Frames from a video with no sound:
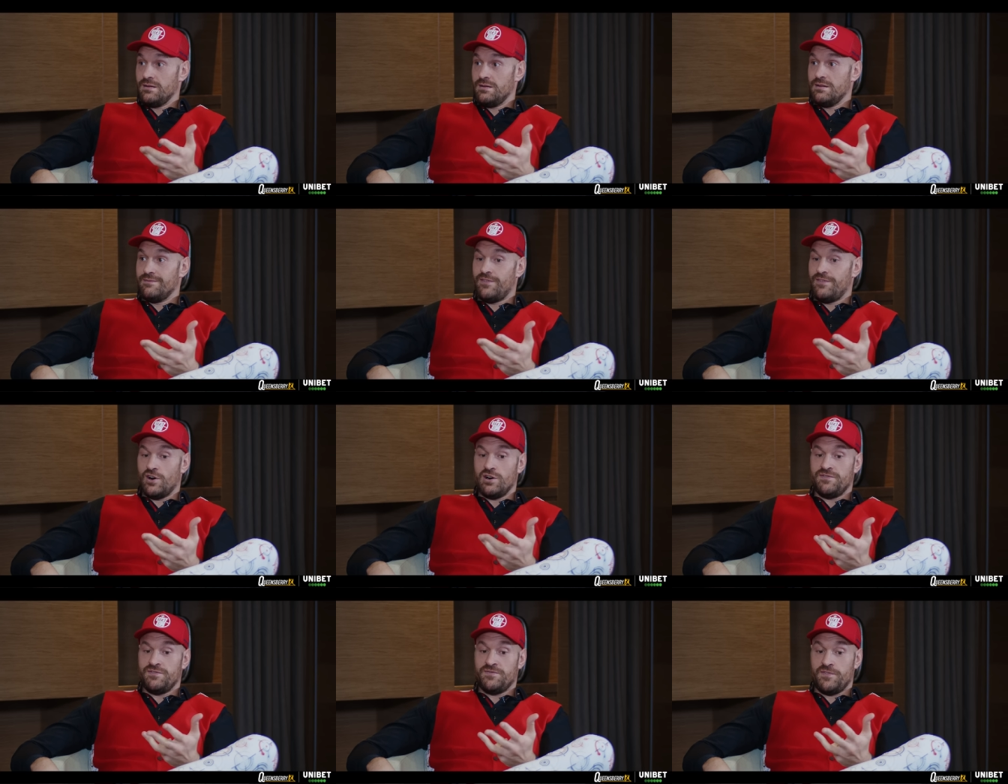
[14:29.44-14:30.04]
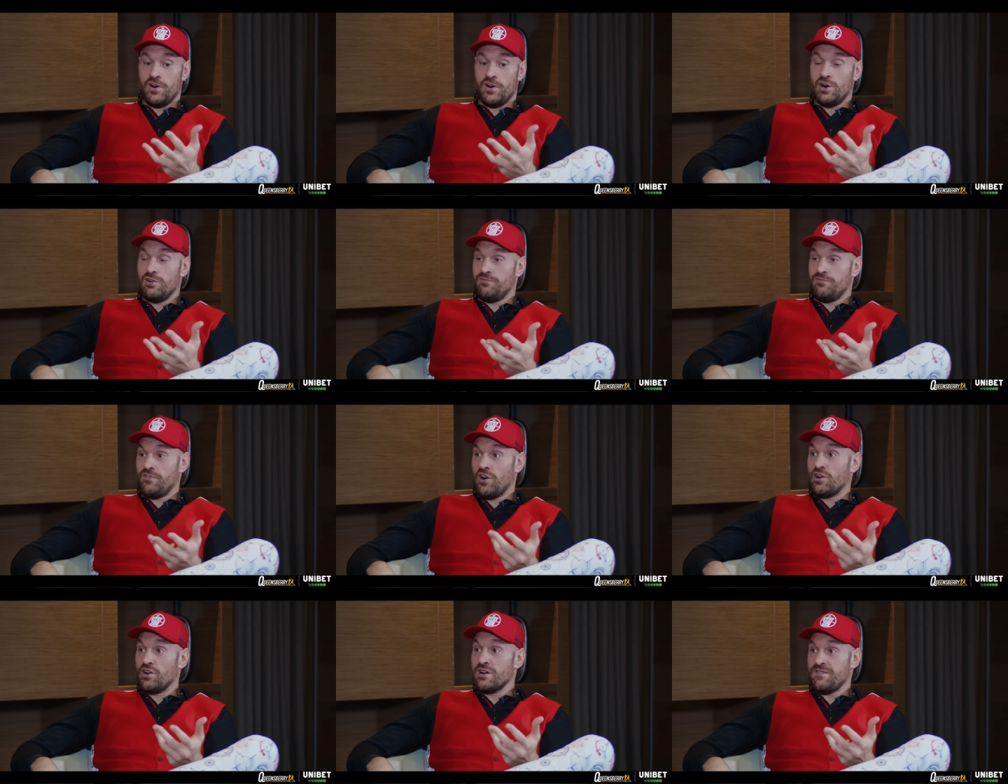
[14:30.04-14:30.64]
Four, four,
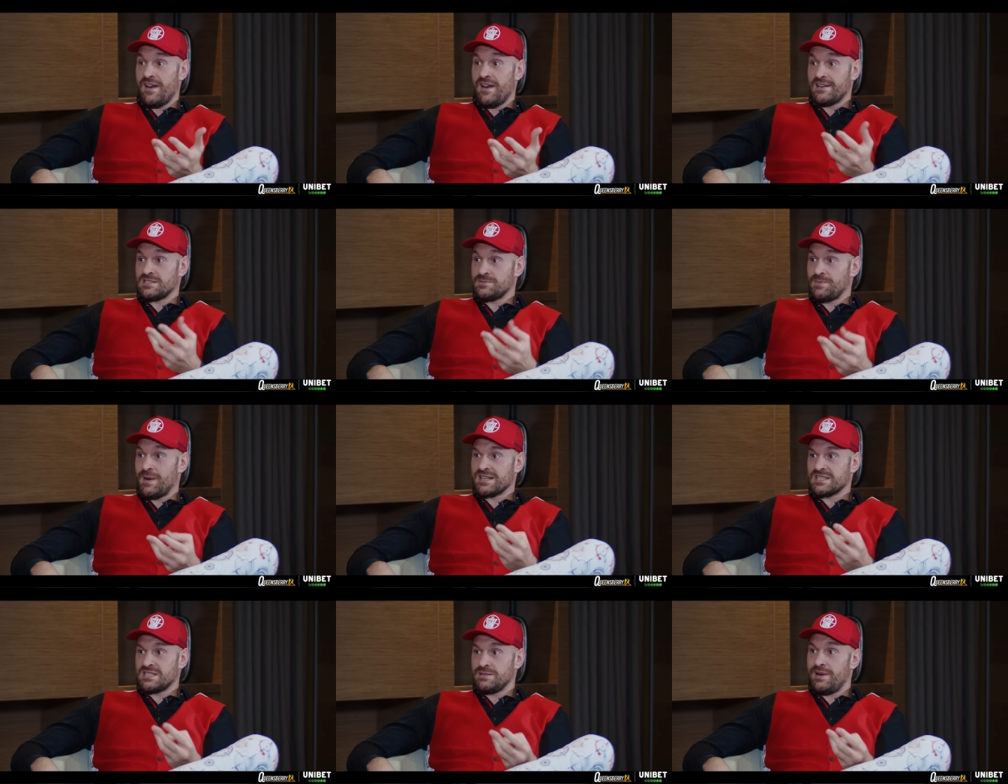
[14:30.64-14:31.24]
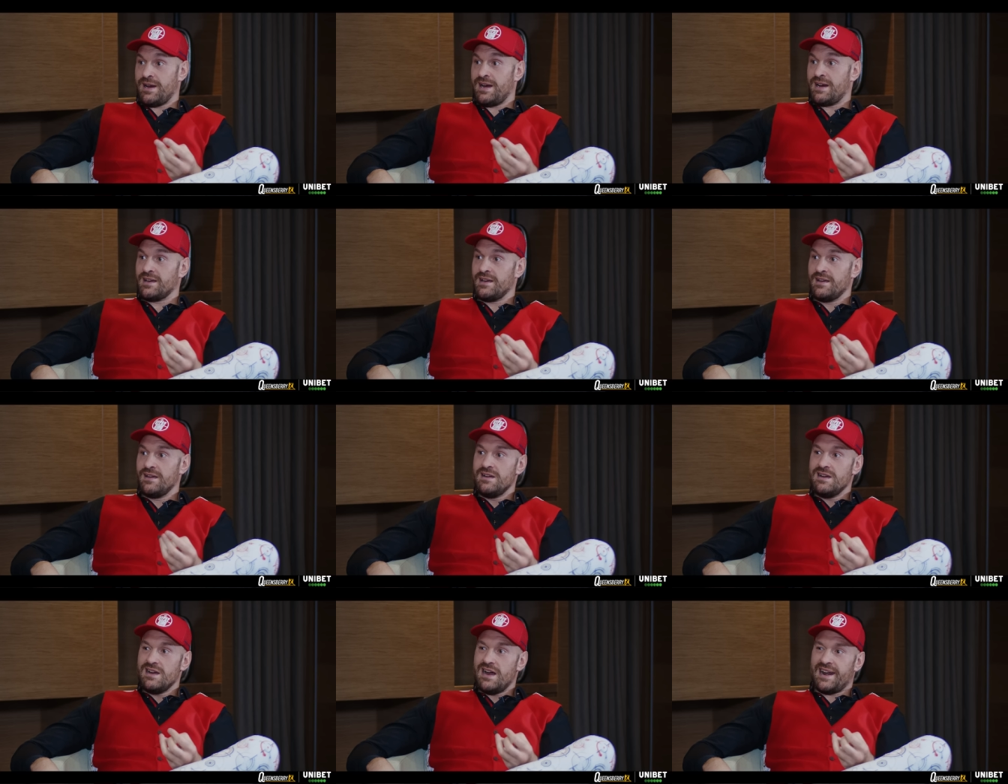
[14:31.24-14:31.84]
four events back to back,
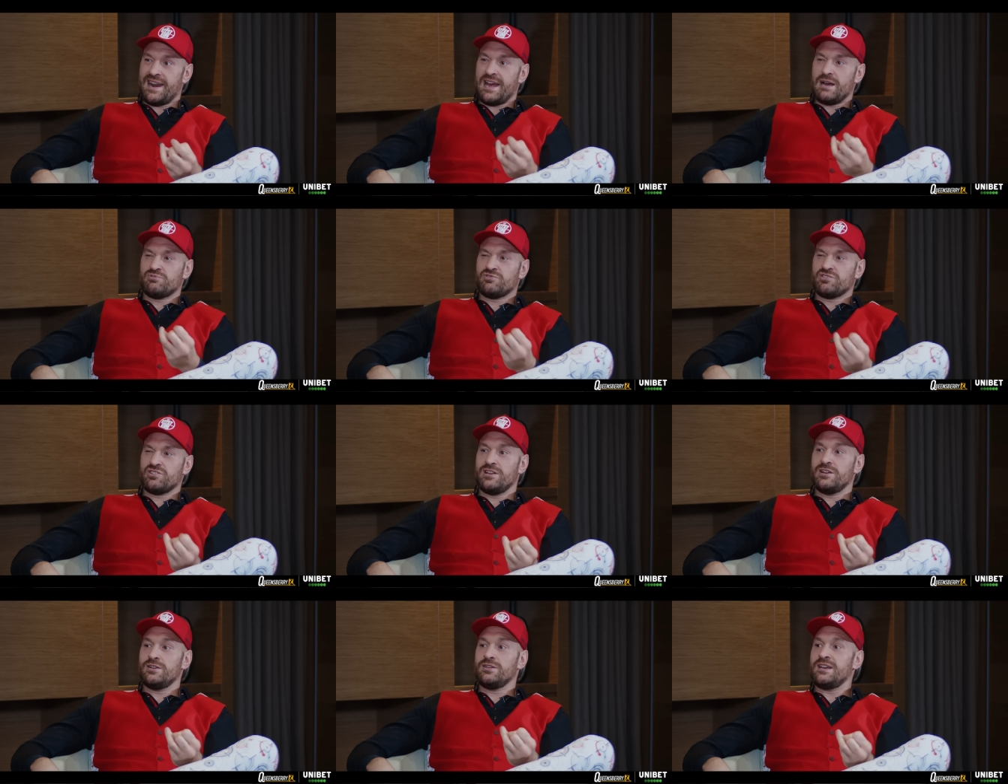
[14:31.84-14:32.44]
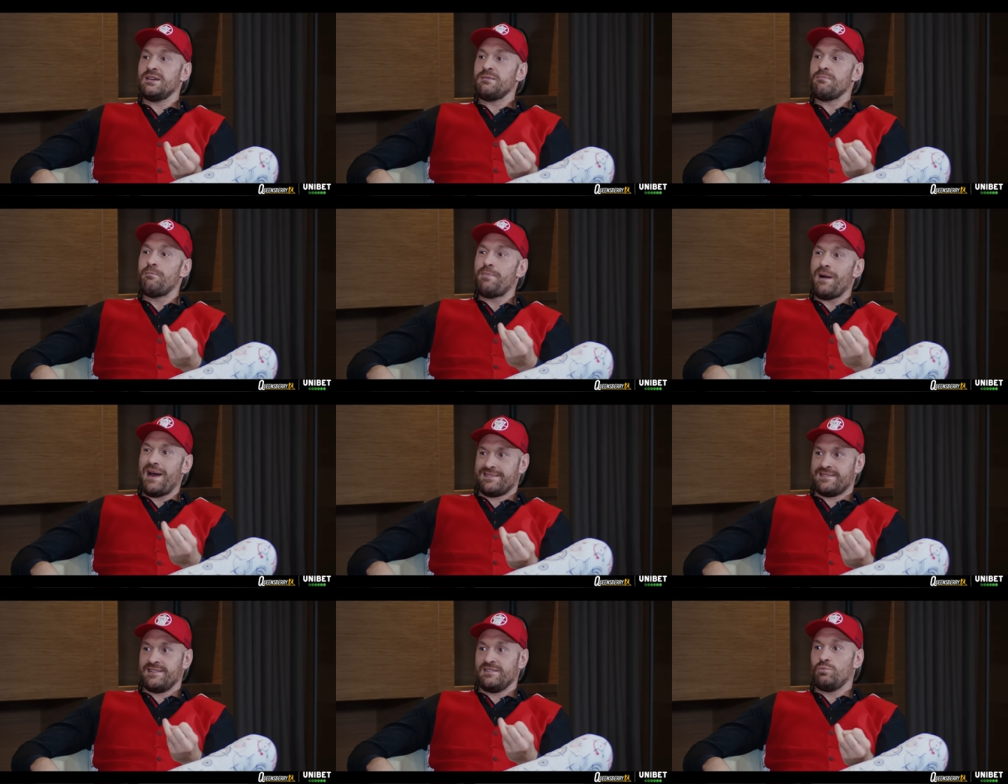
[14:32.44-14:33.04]
and absolutely
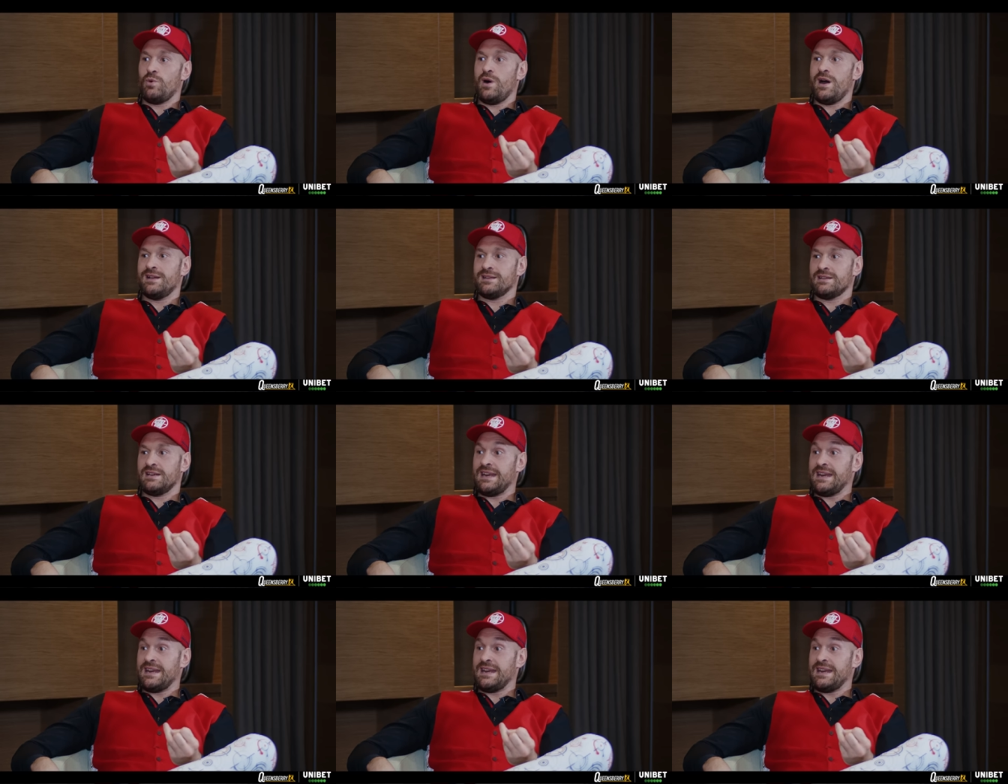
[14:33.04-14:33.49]
battered wildly.